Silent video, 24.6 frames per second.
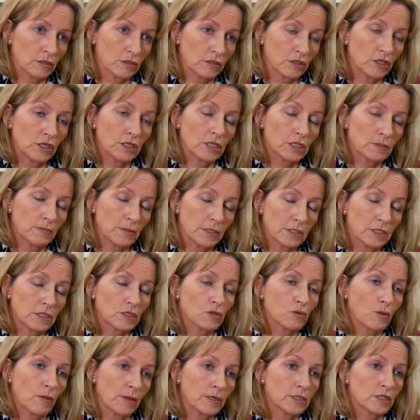genus species
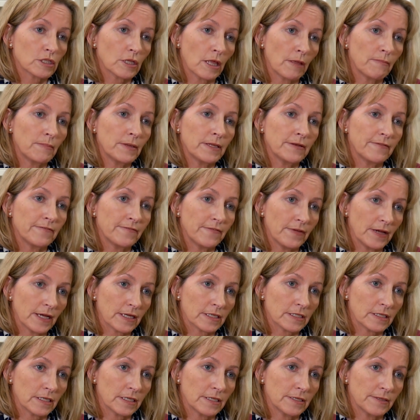with which they've been
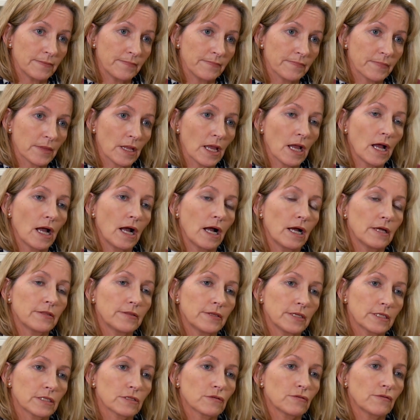infected. And
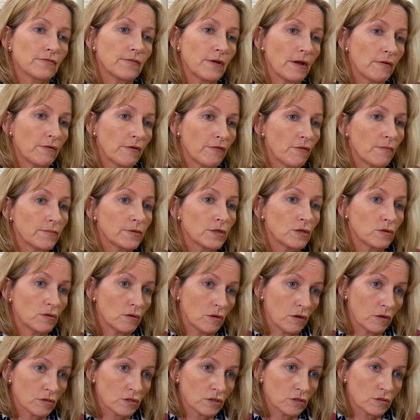this could vary from
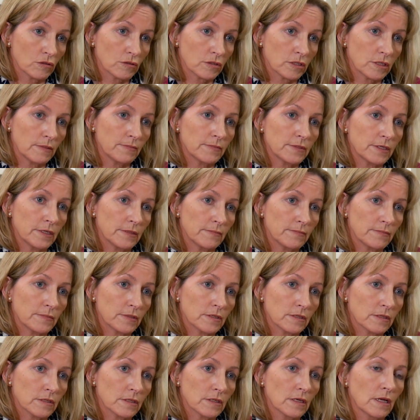neurological
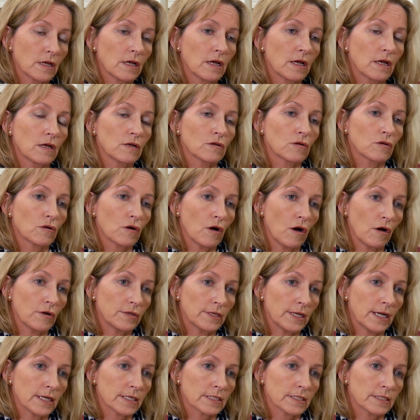symptoms,
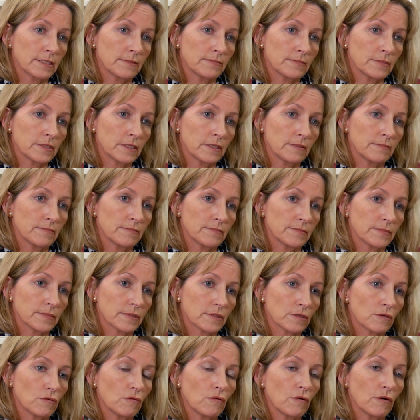cardiac symptoms,
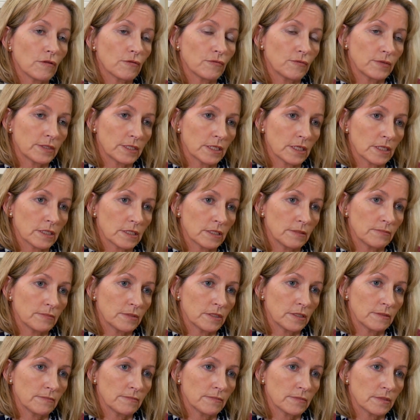or arthritic
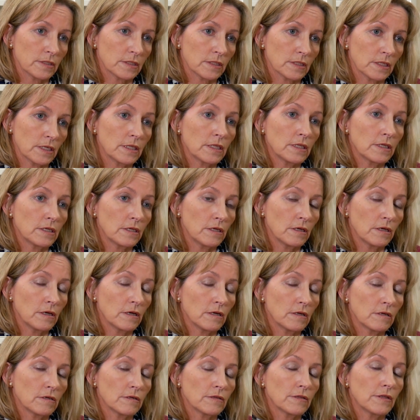symptoms.
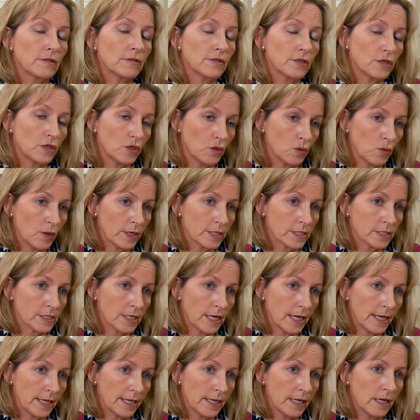In the
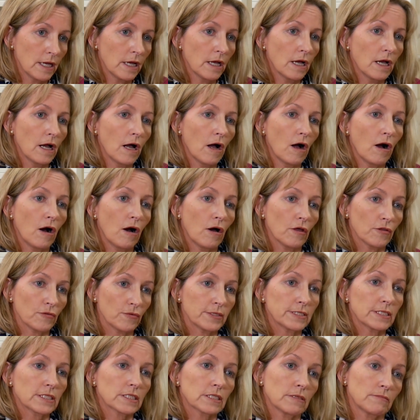USA,
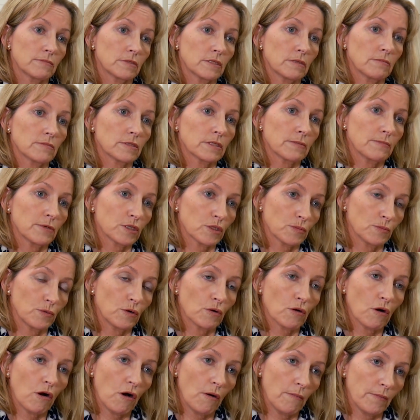arthritic symptoms are much
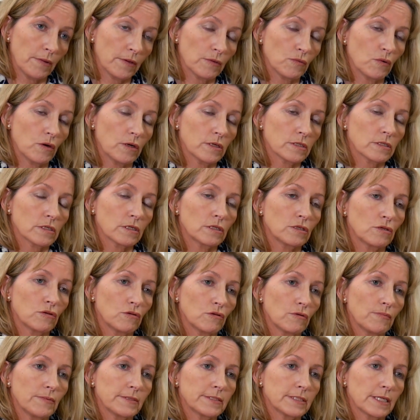more common, whereas in
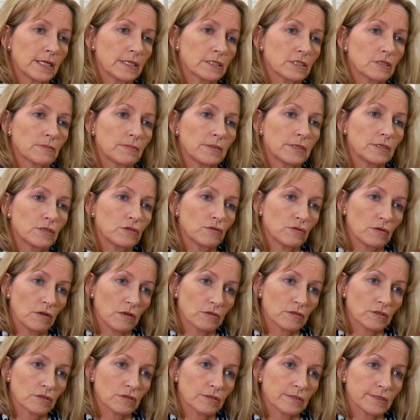Europe it tends to be
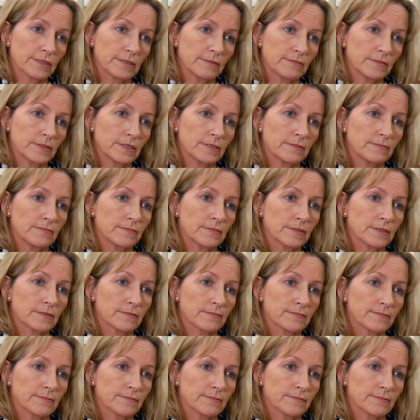neurological symptoms.